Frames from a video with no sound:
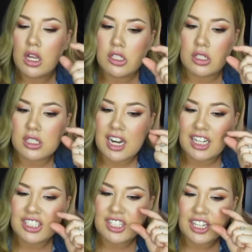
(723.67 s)
So it's
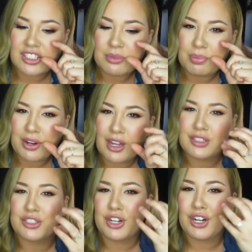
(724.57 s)
not just like super
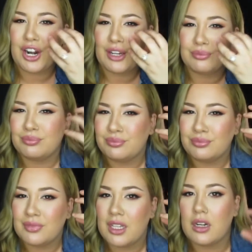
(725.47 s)
concentrated, like
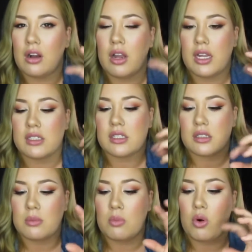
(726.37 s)
you know,
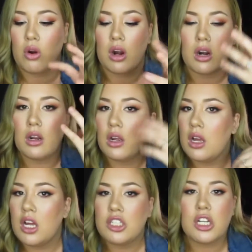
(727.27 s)
it's more
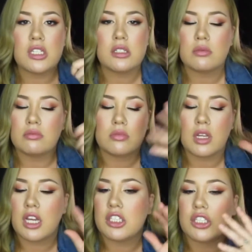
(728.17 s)
just,
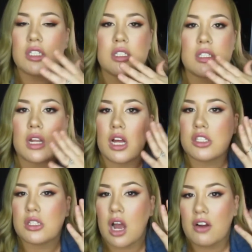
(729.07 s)
it's just a
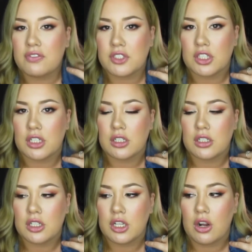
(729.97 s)
softer,
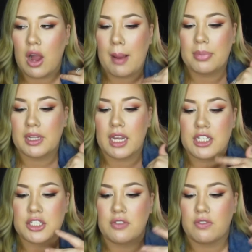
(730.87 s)
you know,
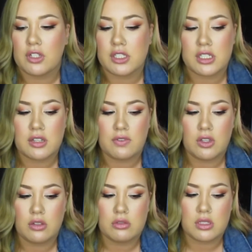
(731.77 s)
application, versus if you
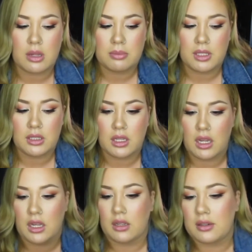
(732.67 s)
use something
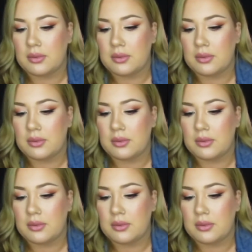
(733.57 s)
like